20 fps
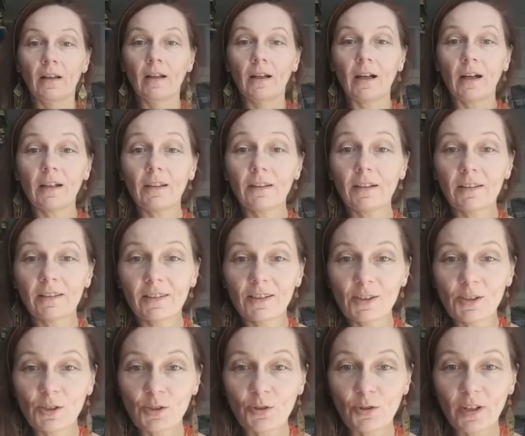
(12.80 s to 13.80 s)
Hi there,
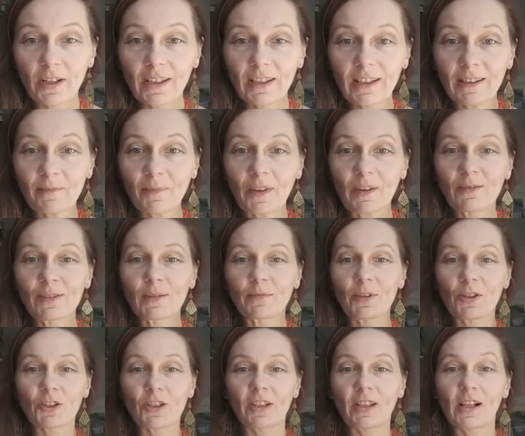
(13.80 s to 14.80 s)
this is Joanna
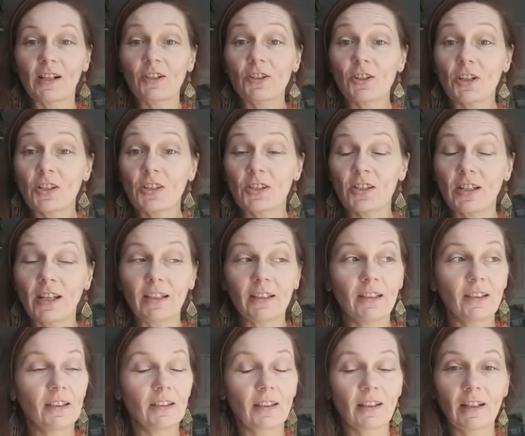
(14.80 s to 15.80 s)
from the channel
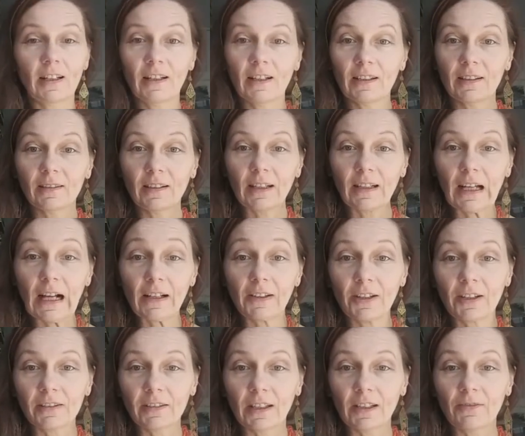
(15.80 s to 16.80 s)
JCLady
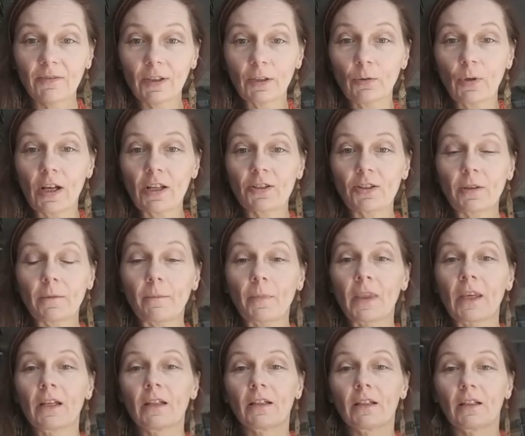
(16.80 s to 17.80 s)
Alternative Education.
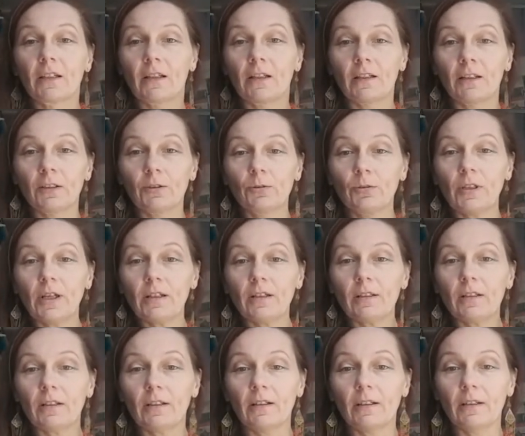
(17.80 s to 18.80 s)

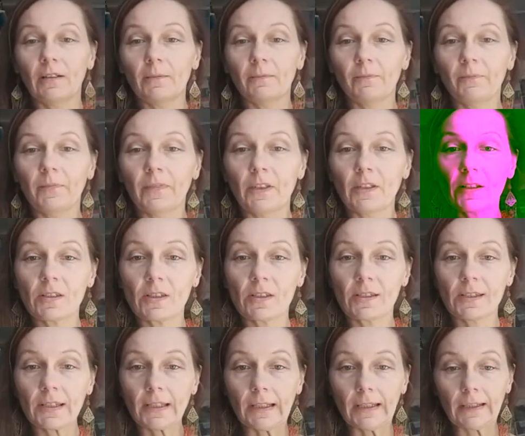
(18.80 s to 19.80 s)
Today, this
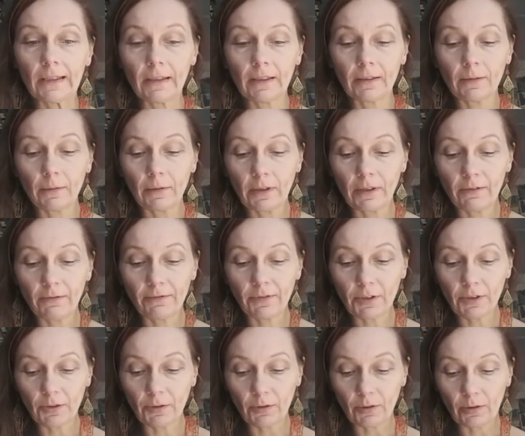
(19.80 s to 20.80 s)
is the
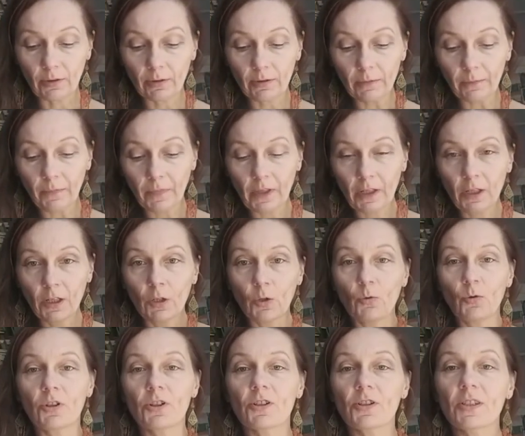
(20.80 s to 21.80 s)
video,
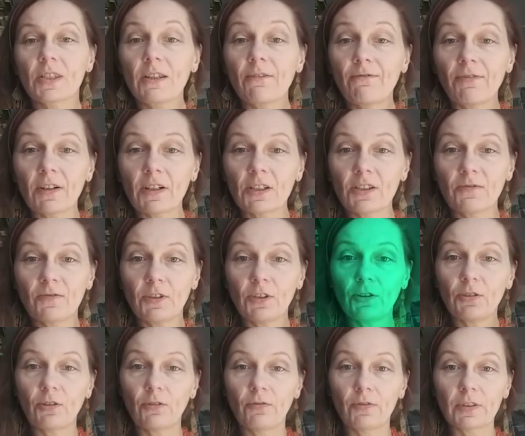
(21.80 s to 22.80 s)
which is the first
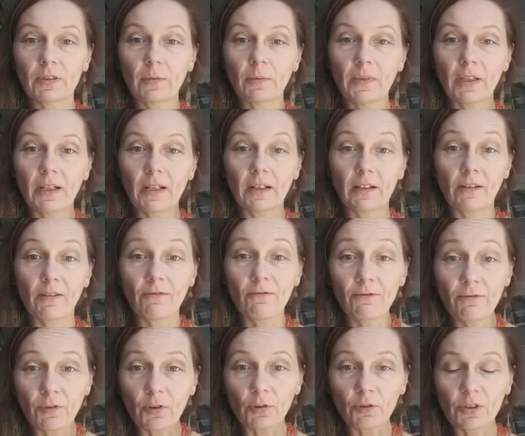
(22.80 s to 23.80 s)
video from the
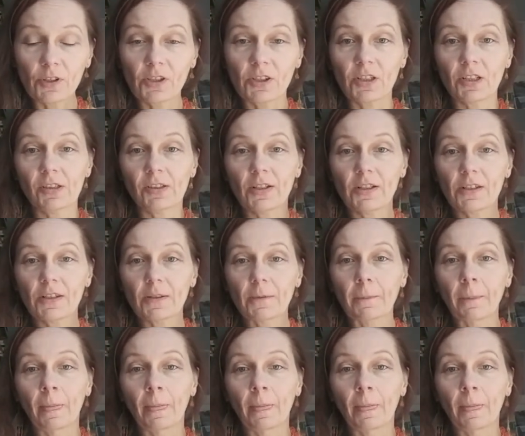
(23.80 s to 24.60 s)
fourth series.